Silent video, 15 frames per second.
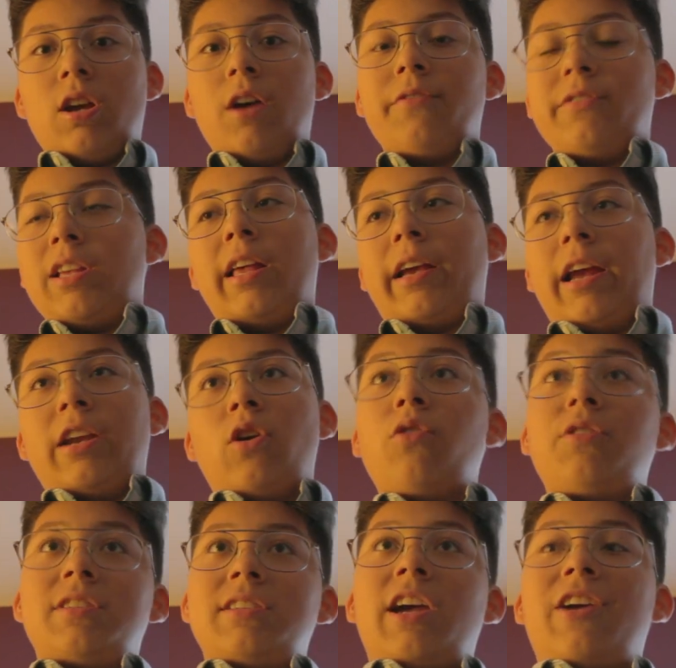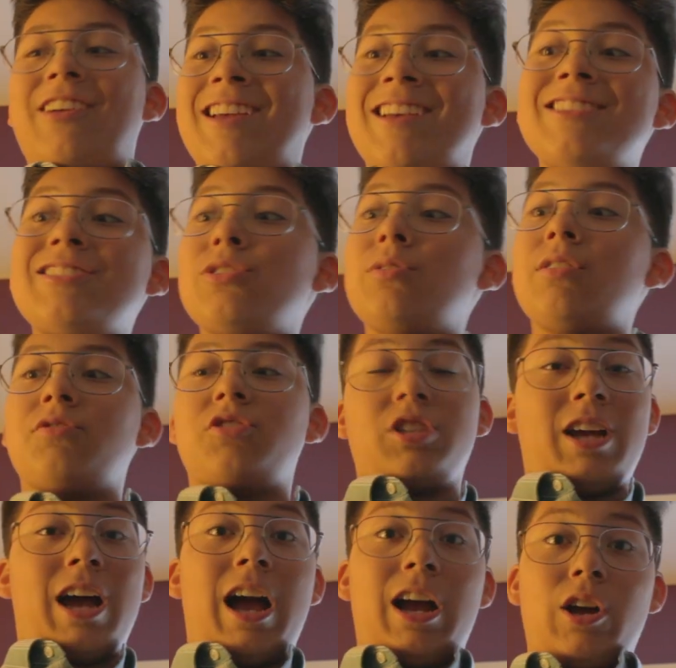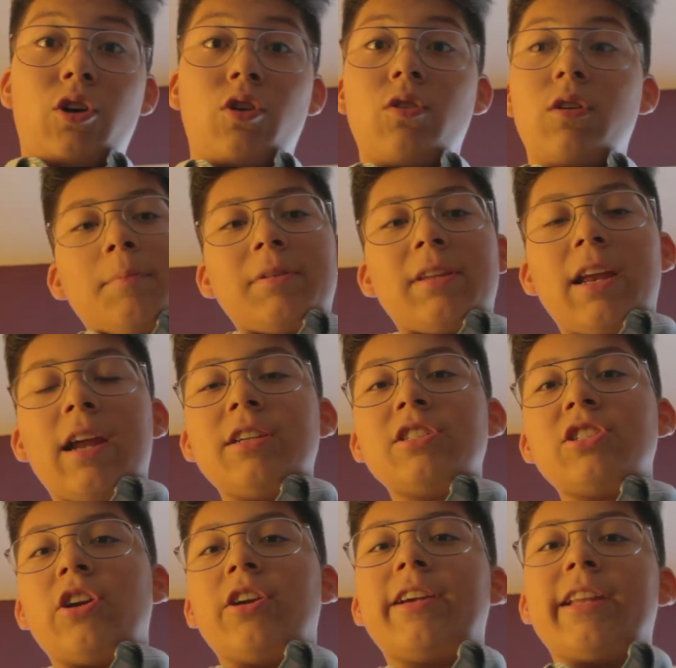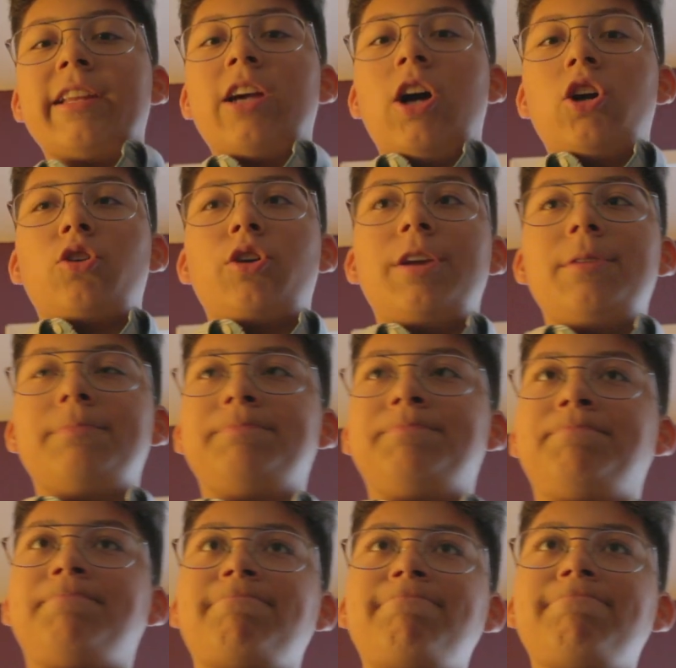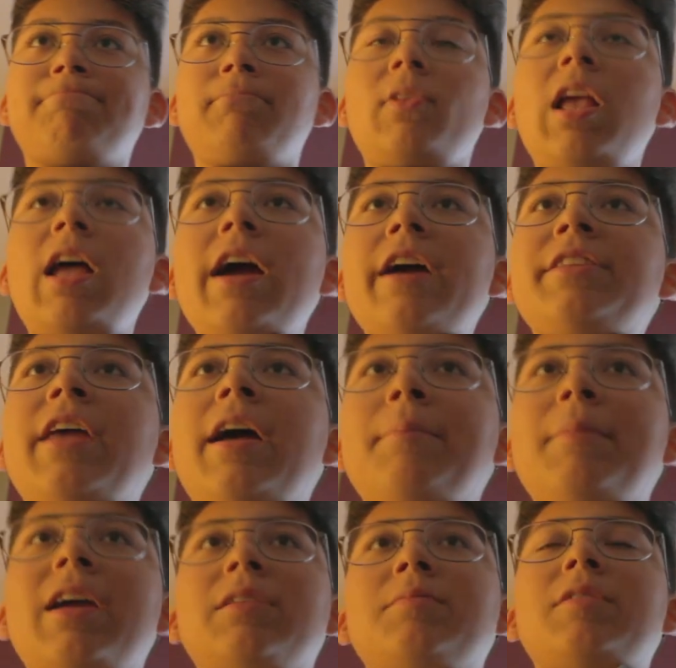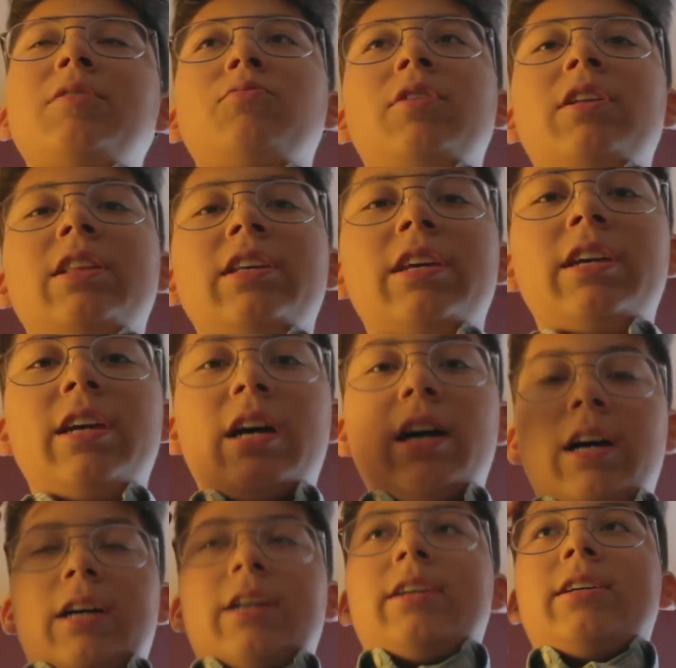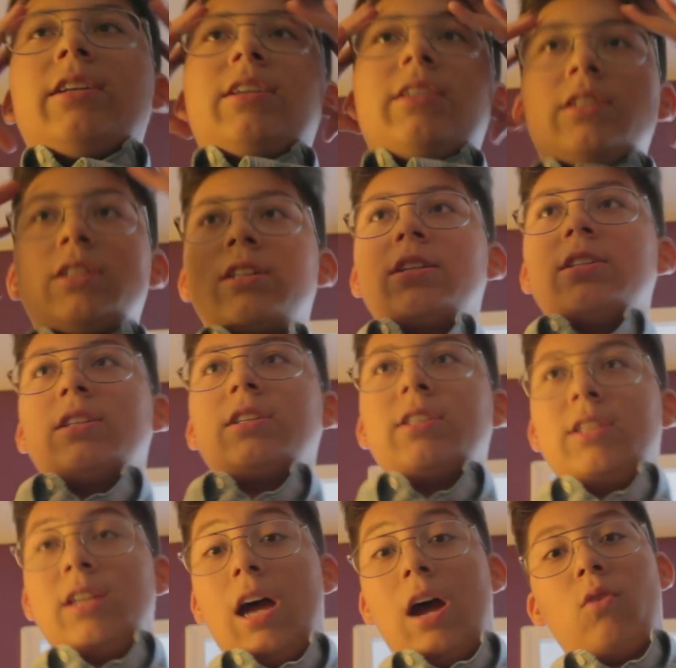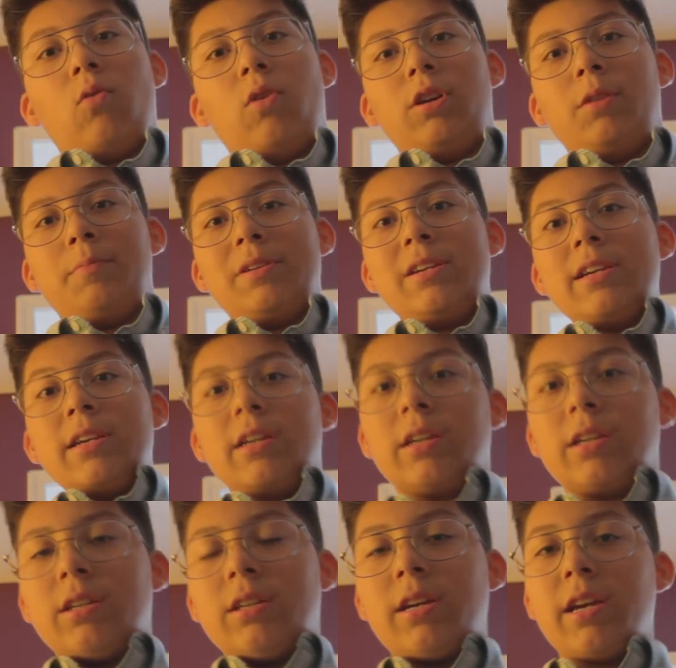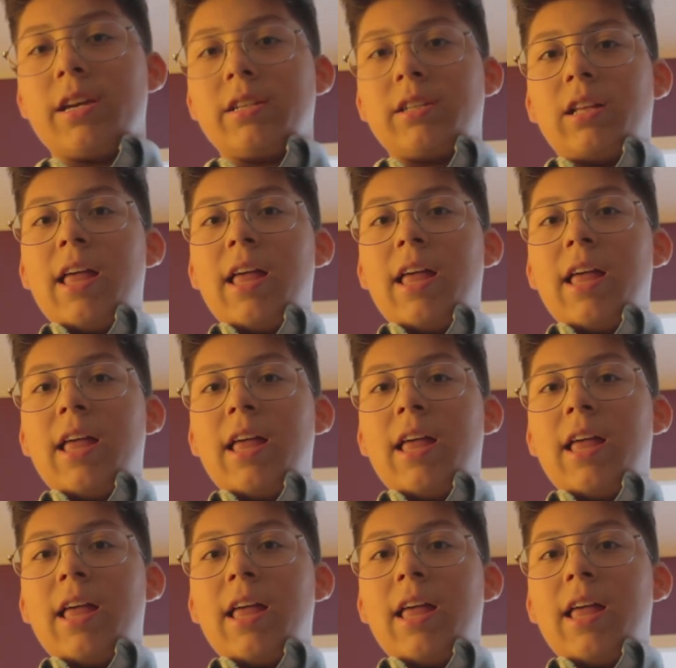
stuff. It's not like I know the entire history of Chicago. But then I just started getting hungry, and that made me really not want to be in